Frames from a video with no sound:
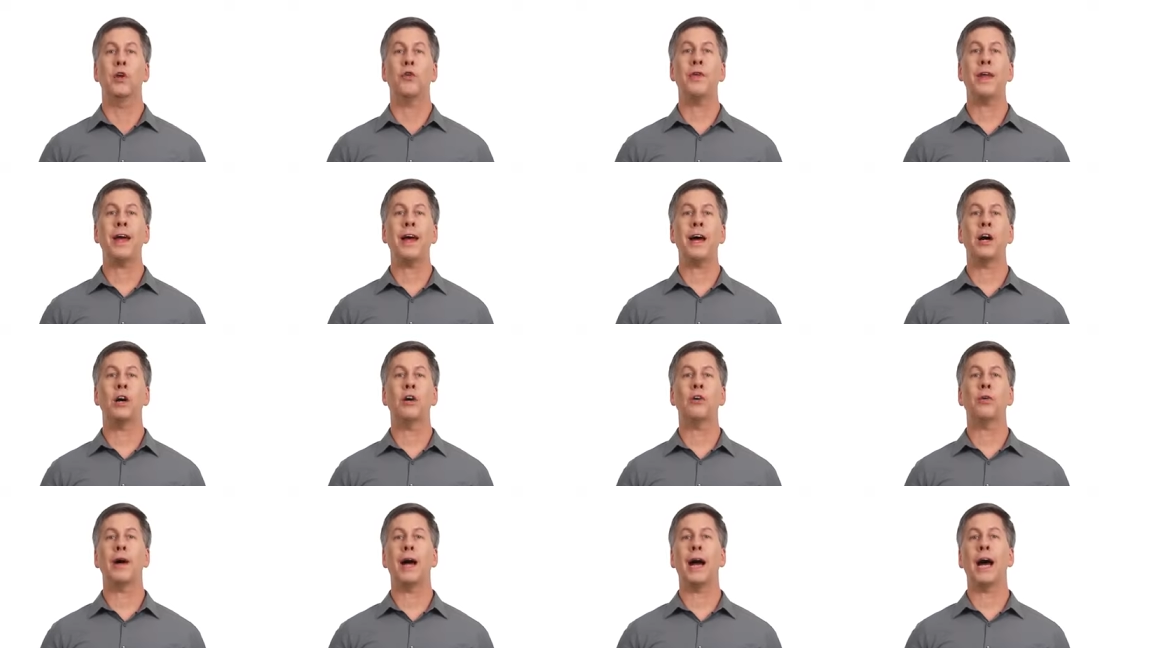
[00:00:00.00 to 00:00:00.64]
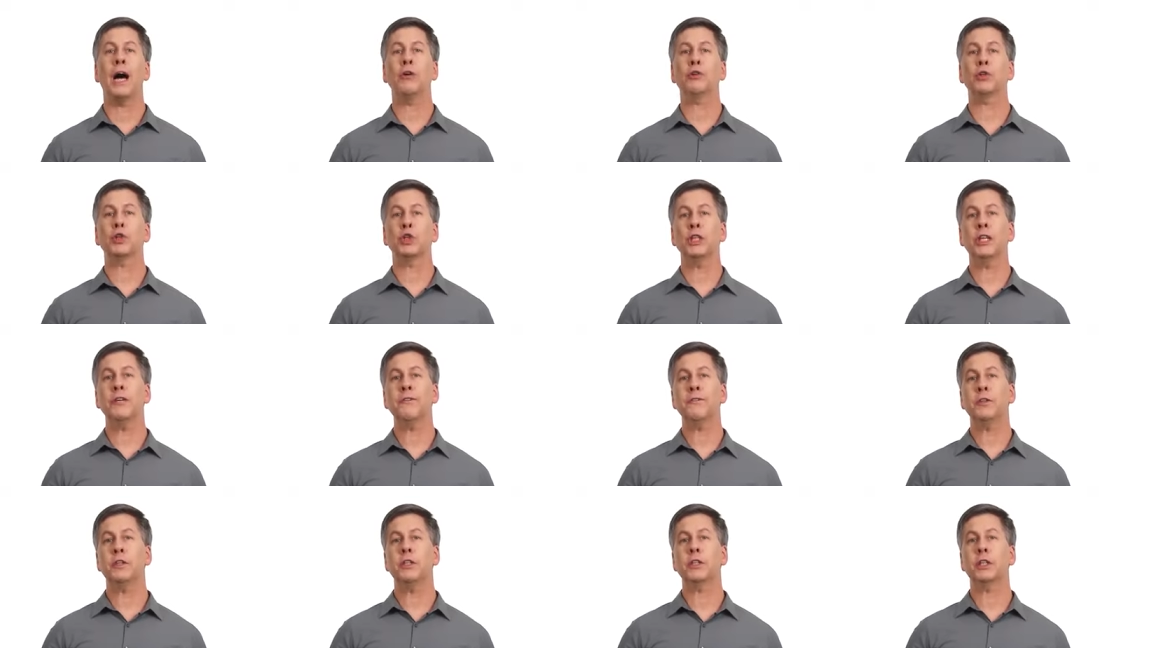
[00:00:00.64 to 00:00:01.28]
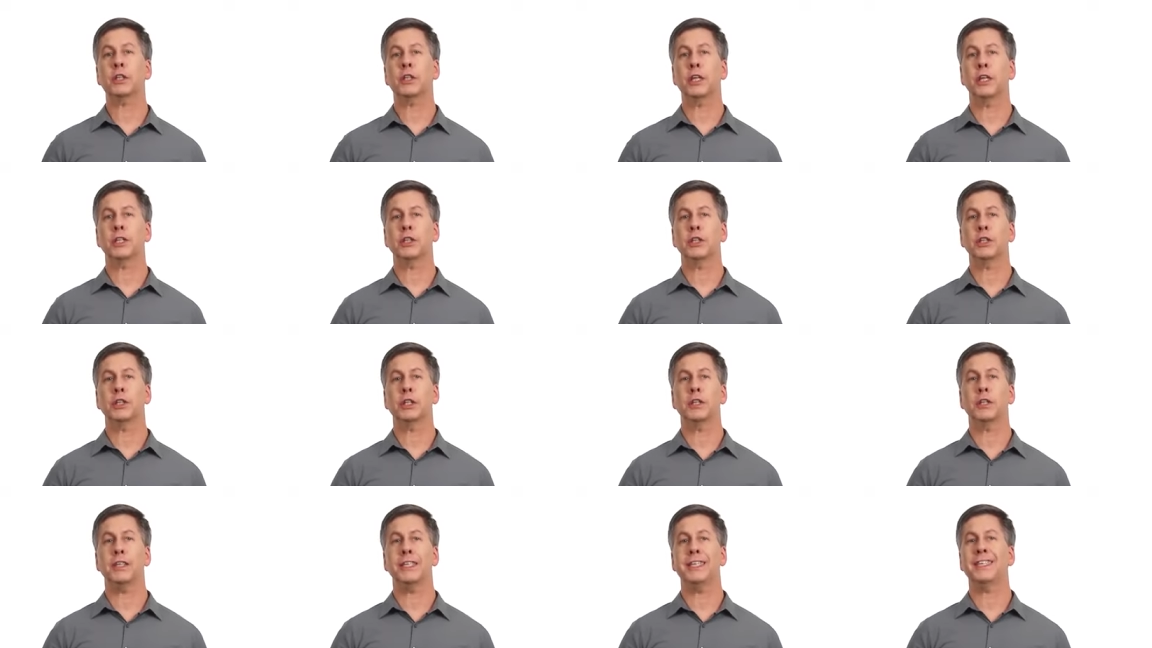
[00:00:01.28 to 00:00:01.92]
Now, I'll shift to
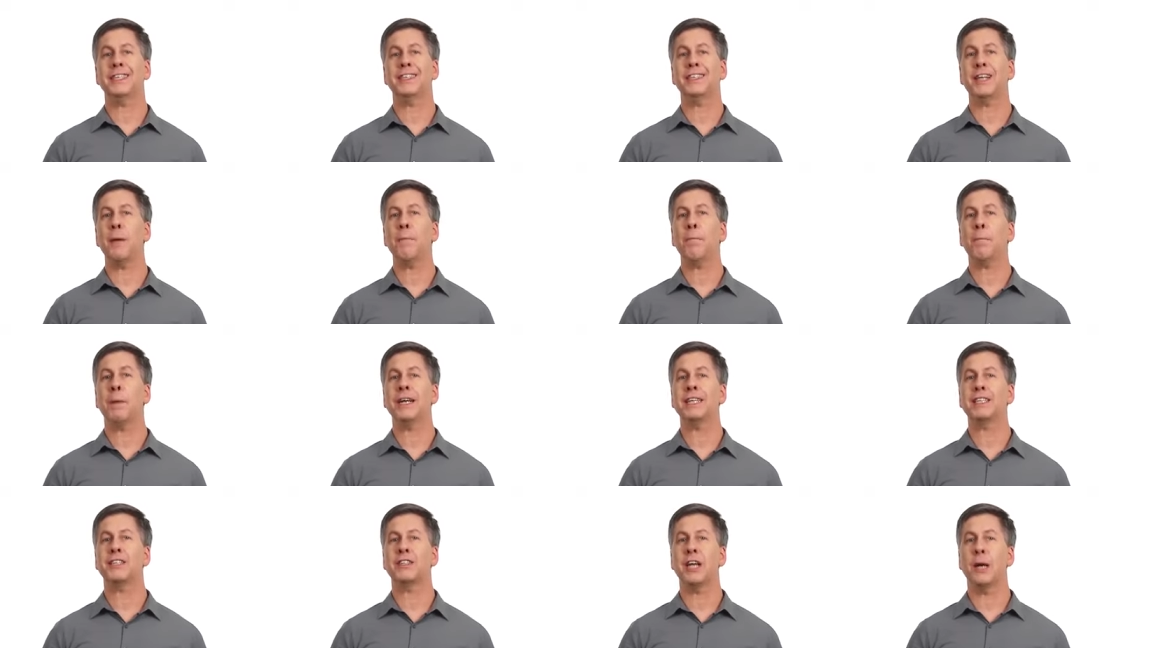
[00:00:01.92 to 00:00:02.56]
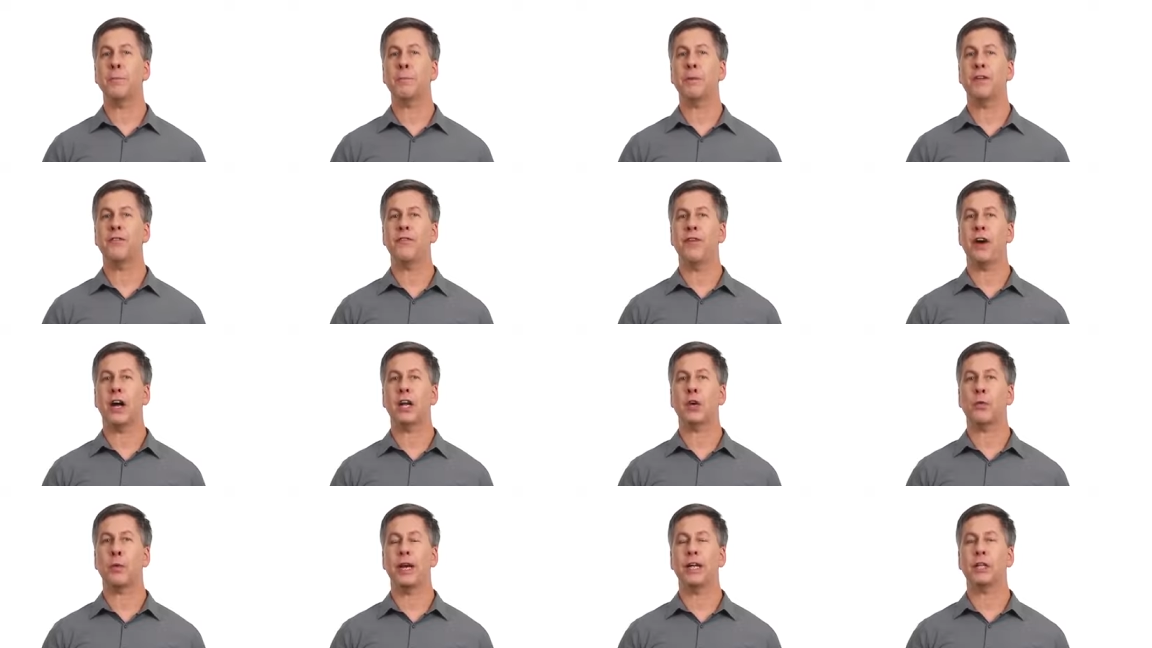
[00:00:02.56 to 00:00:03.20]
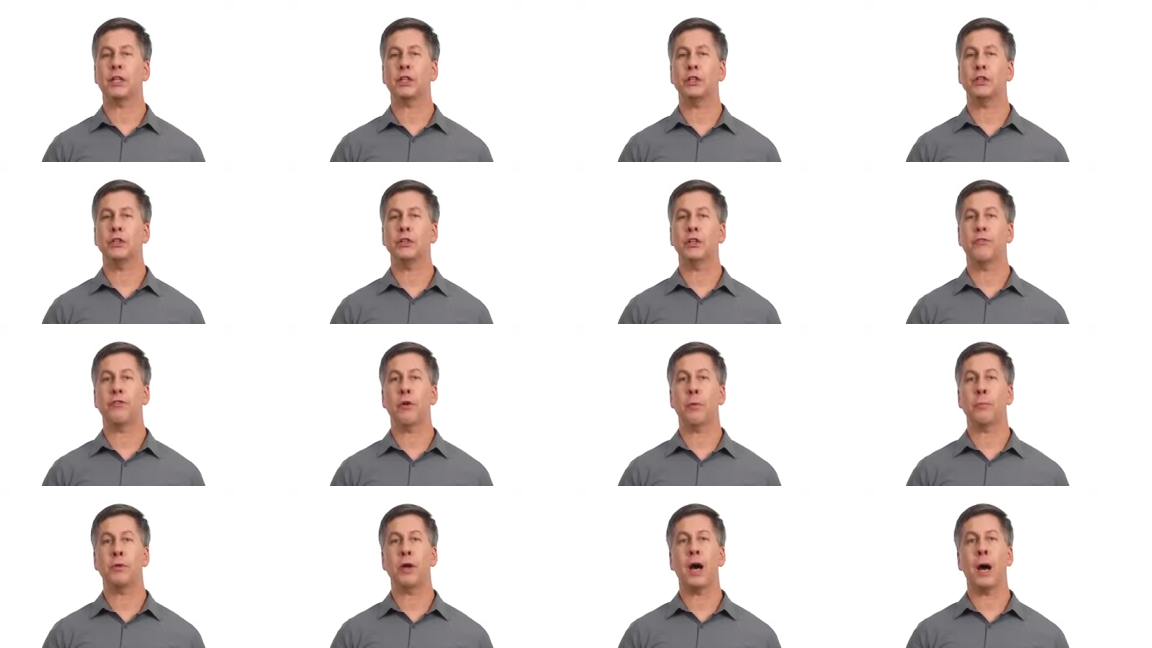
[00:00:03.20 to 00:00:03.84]
discussing the step-by-step evaluation
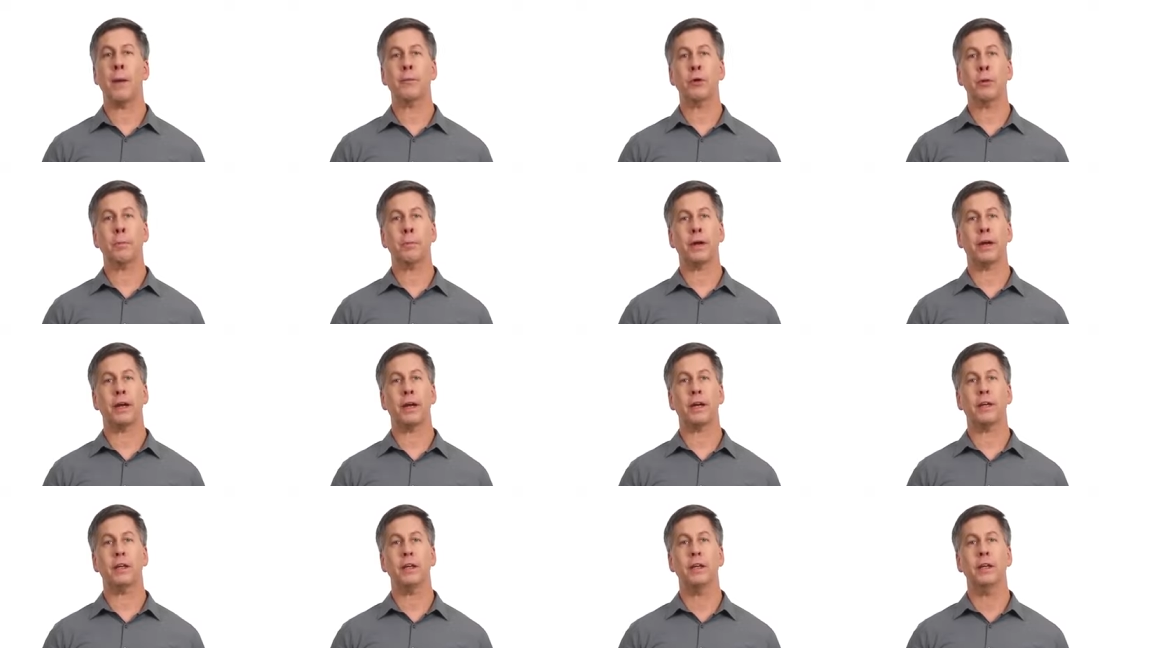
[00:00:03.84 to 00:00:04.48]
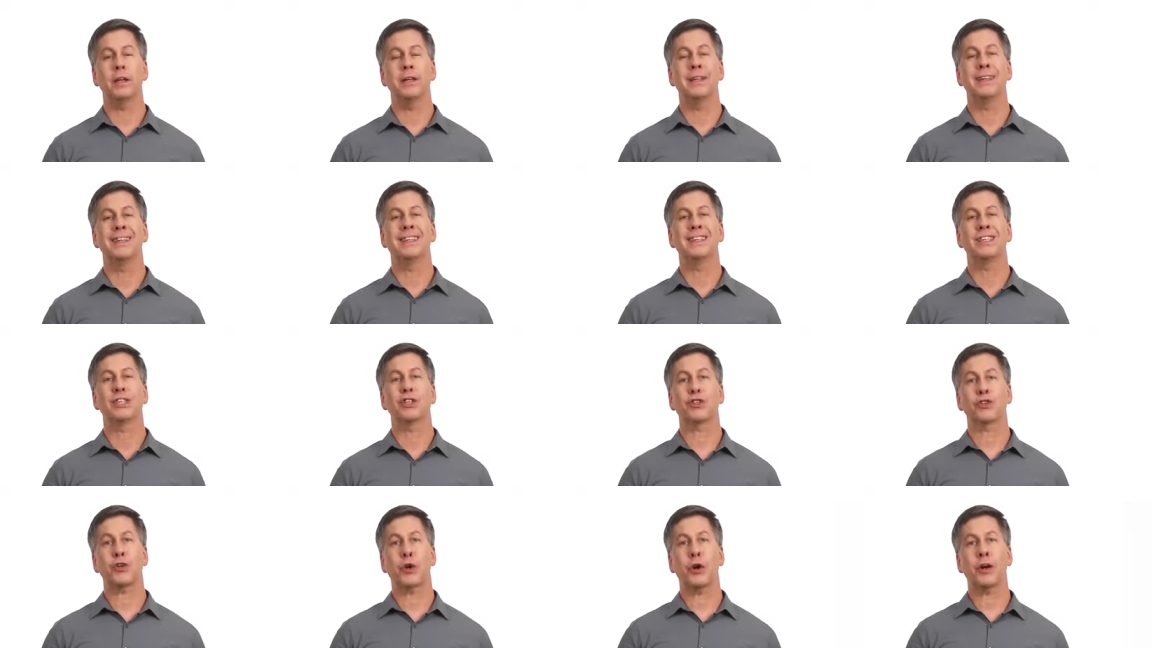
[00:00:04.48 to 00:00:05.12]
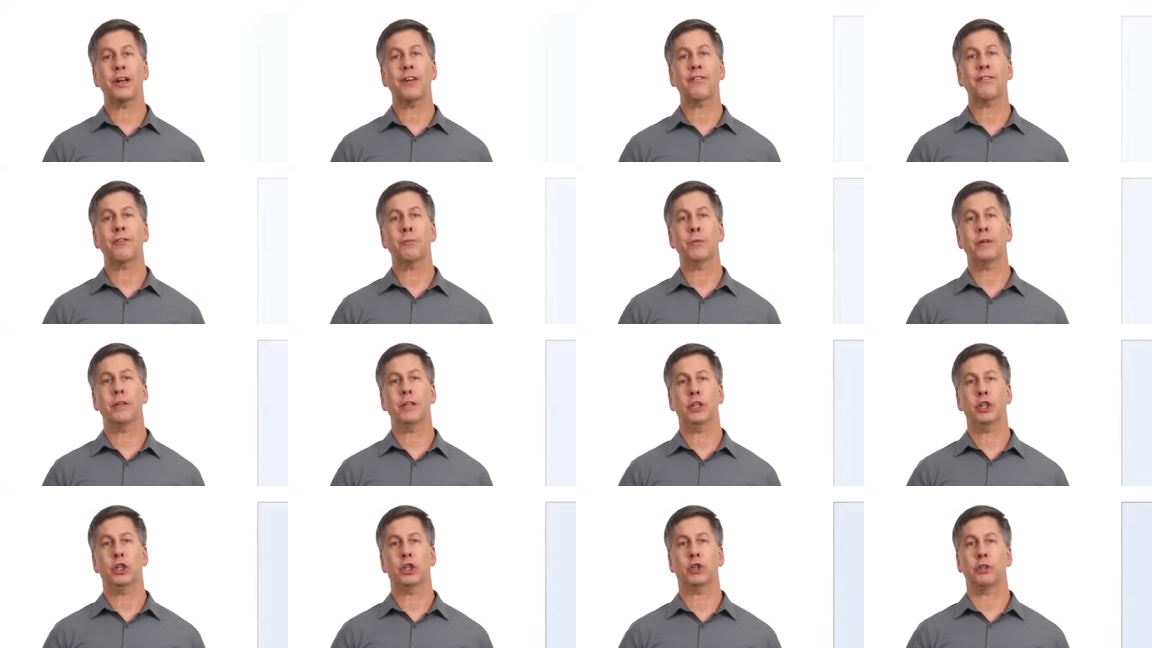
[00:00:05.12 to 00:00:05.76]
of abdominal pain, starting from
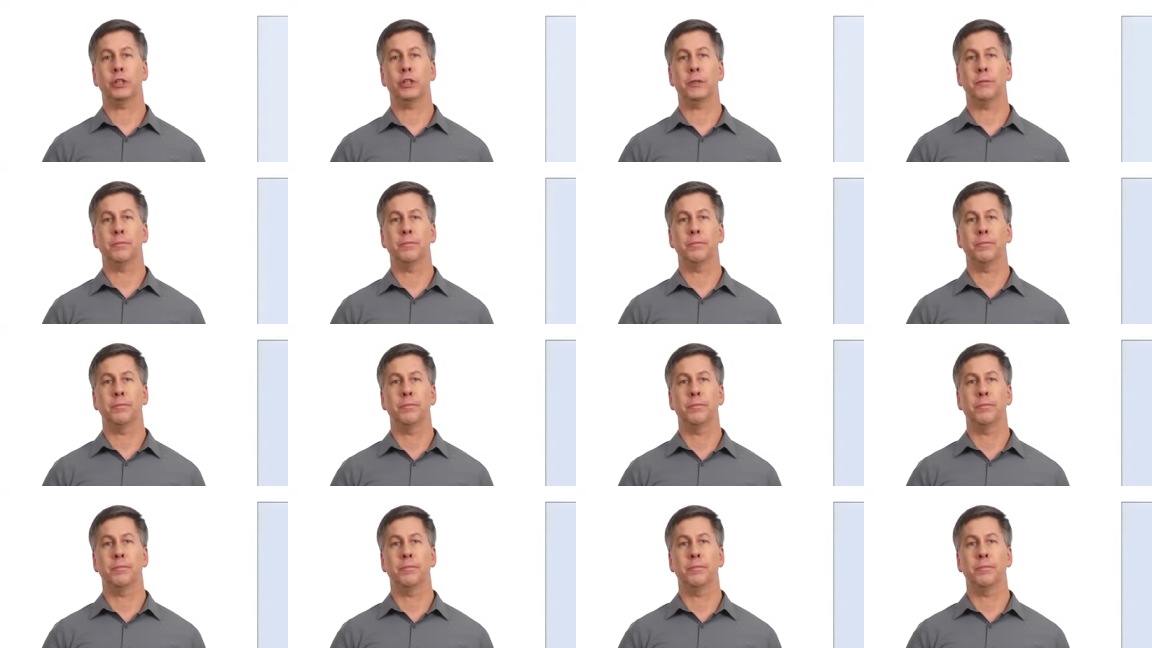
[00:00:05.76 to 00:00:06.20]
the history.